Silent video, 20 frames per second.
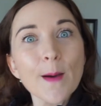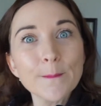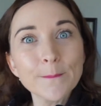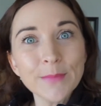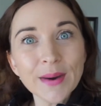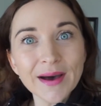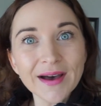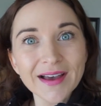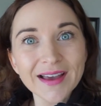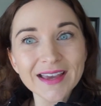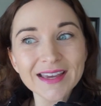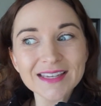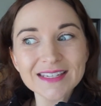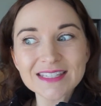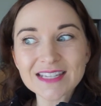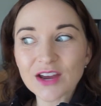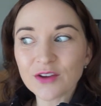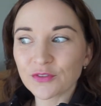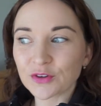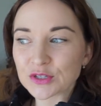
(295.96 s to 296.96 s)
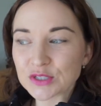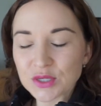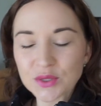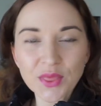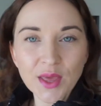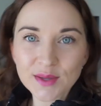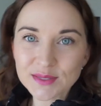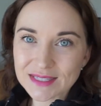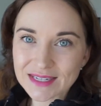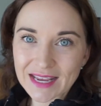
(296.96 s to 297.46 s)
but for
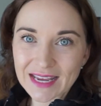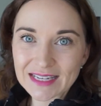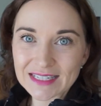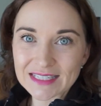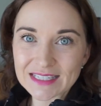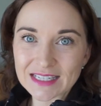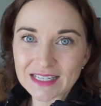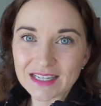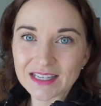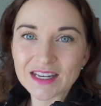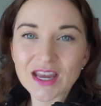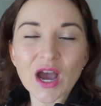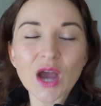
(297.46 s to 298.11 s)
2018,